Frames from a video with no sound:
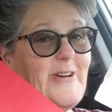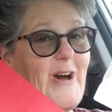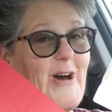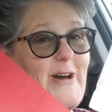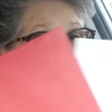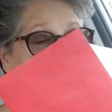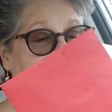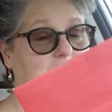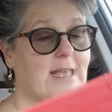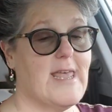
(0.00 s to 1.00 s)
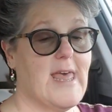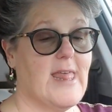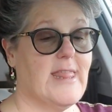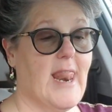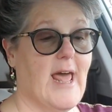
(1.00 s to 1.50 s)
cards
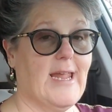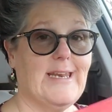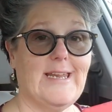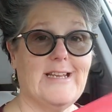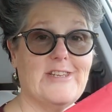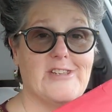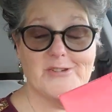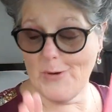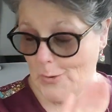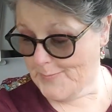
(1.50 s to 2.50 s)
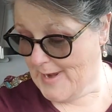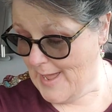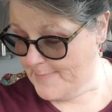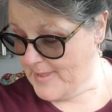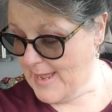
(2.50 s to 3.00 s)
that I need to open
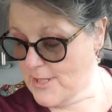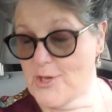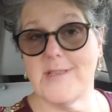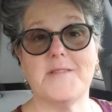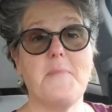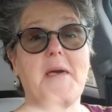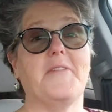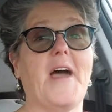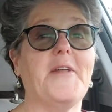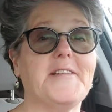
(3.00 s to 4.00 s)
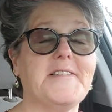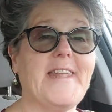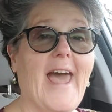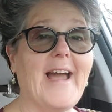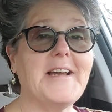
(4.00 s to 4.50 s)
up, and I just mailed out a
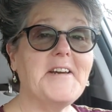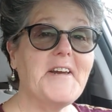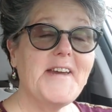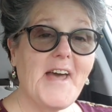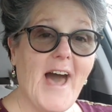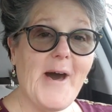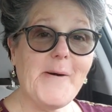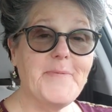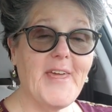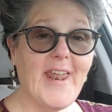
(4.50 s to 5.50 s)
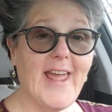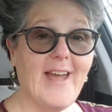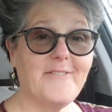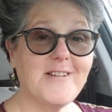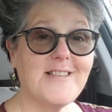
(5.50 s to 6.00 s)
stack that I
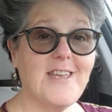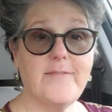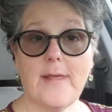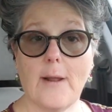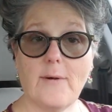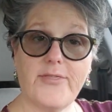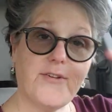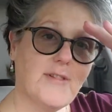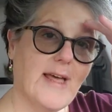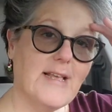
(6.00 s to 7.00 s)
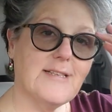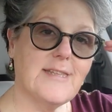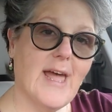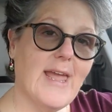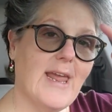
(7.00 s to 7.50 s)
have received that I went through last
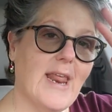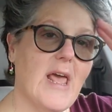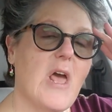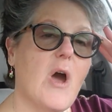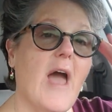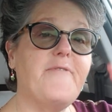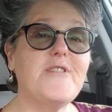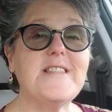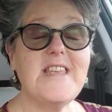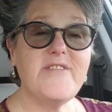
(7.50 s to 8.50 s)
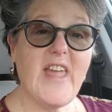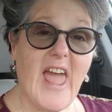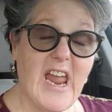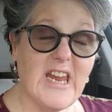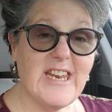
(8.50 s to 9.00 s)
night. I've received
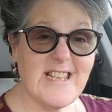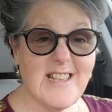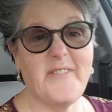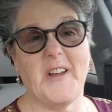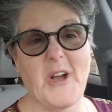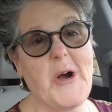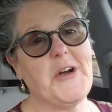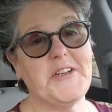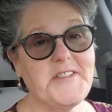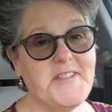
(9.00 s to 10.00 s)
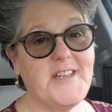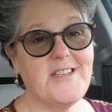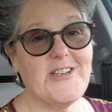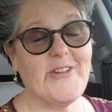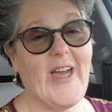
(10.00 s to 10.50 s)
87 cards
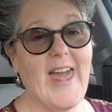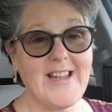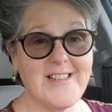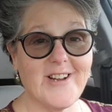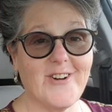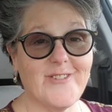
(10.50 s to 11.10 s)
this year. That is